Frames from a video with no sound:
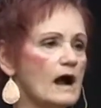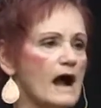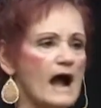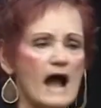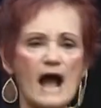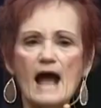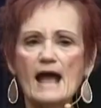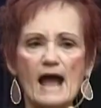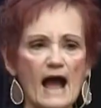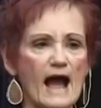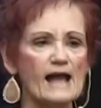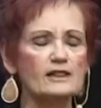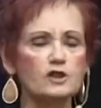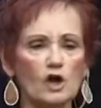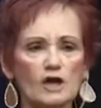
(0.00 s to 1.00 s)
I
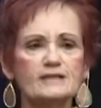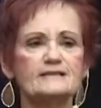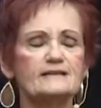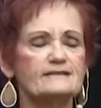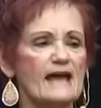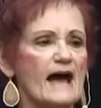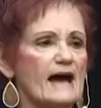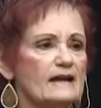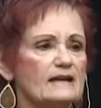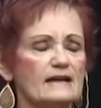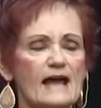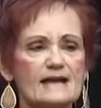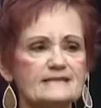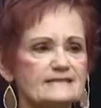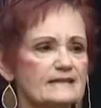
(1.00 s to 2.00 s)
looked at that and
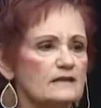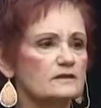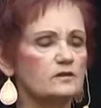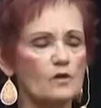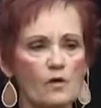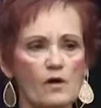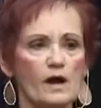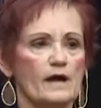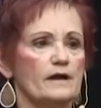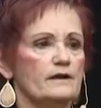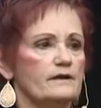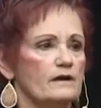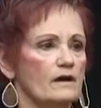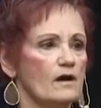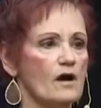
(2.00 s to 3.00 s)
I said, Lord,
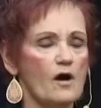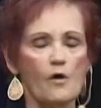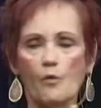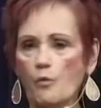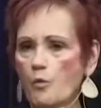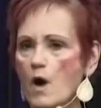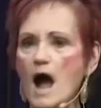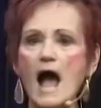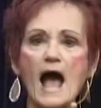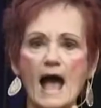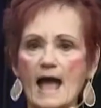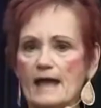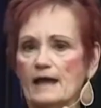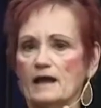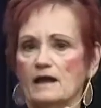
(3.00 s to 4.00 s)

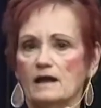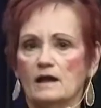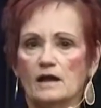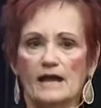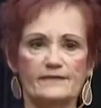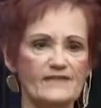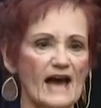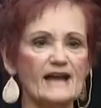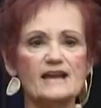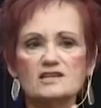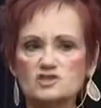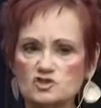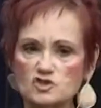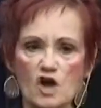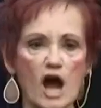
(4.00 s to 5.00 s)
why? That is
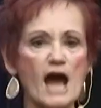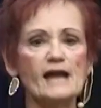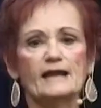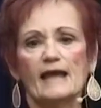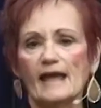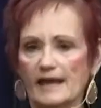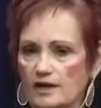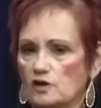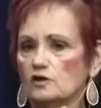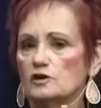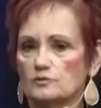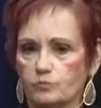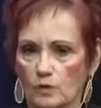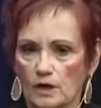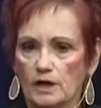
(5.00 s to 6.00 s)
not a good
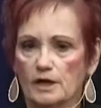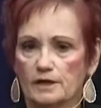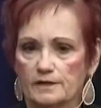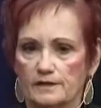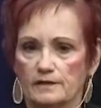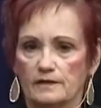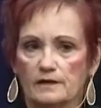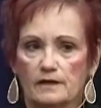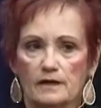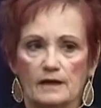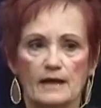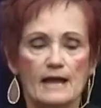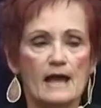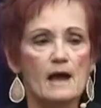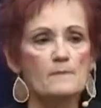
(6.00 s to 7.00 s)
word.
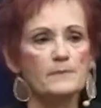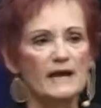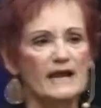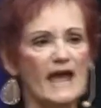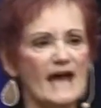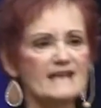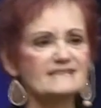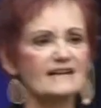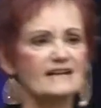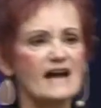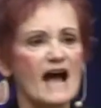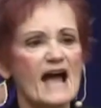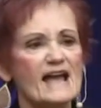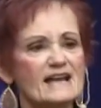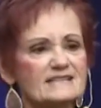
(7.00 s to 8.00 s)
But
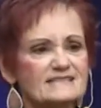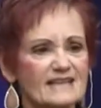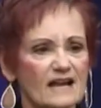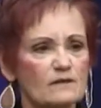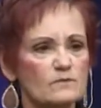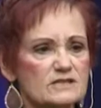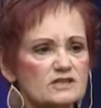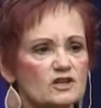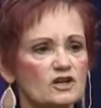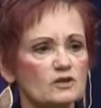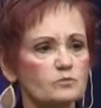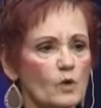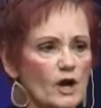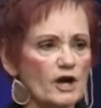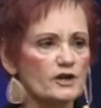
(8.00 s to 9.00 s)
Hezekiah said it was a good
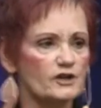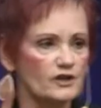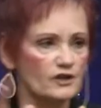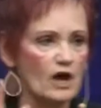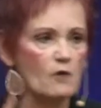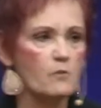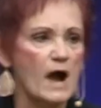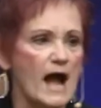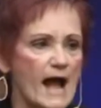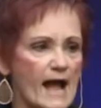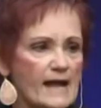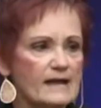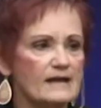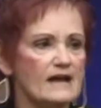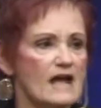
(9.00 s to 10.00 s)
word. You know why?
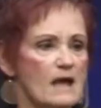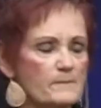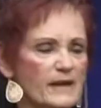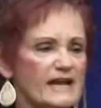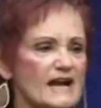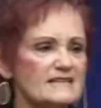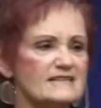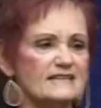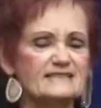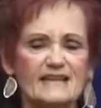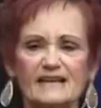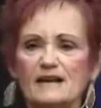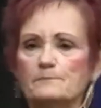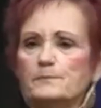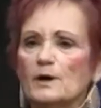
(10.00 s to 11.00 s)
Because it
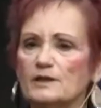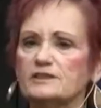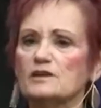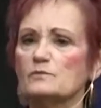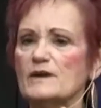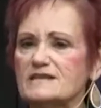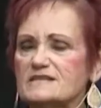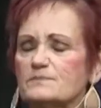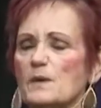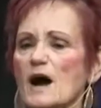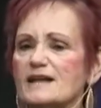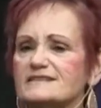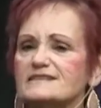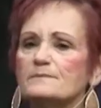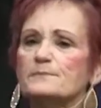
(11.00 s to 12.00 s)
didn't put the
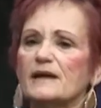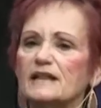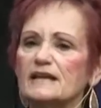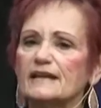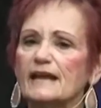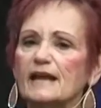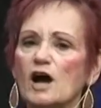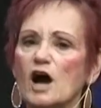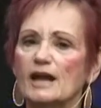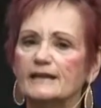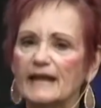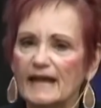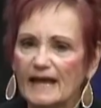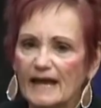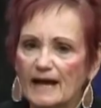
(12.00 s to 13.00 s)
responsibility on
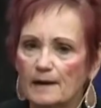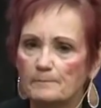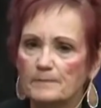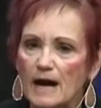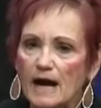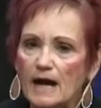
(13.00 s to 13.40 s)
him.